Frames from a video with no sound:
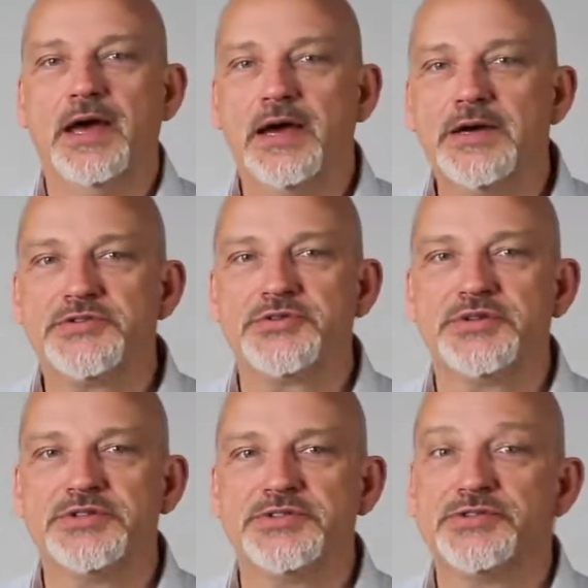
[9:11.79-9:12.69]

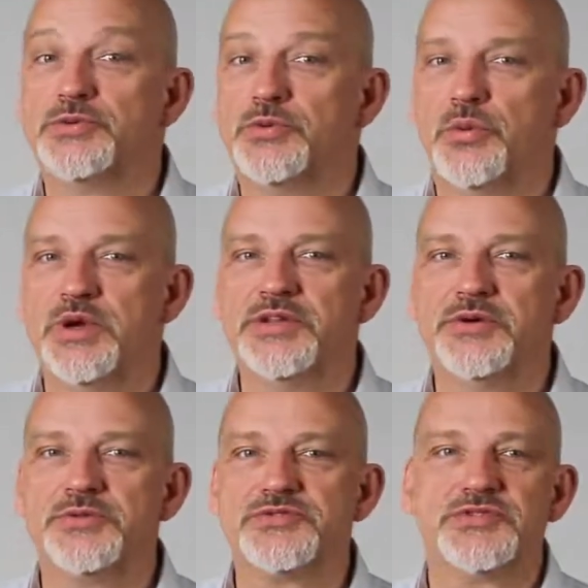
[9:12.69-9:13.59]
Android,
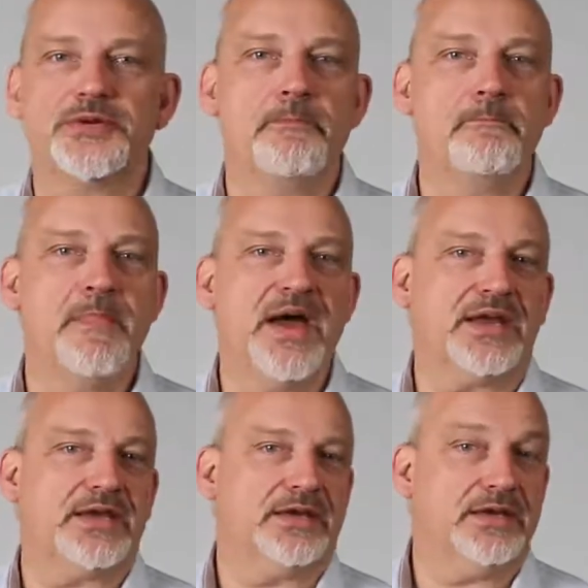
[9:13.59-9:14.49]
Windows,
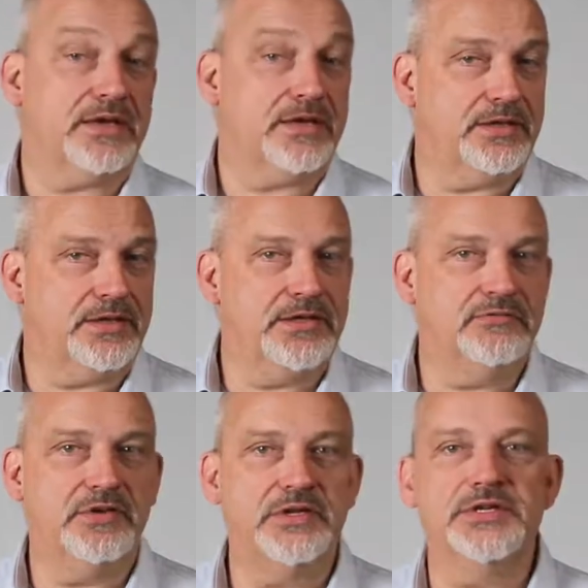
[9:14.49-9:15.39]
Mac, and
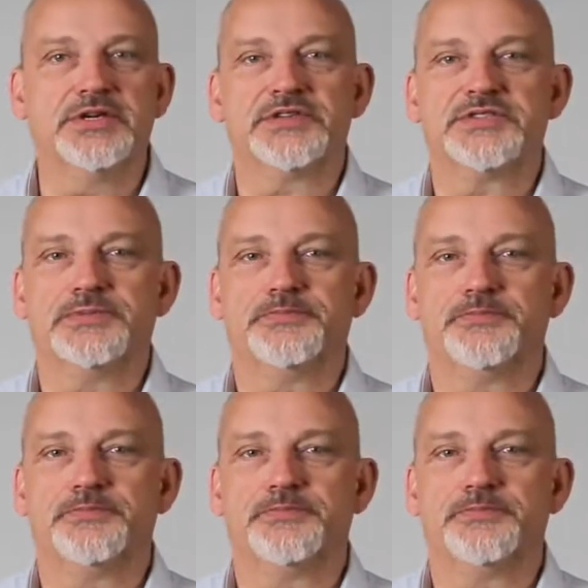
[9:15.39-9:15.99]
even Linux.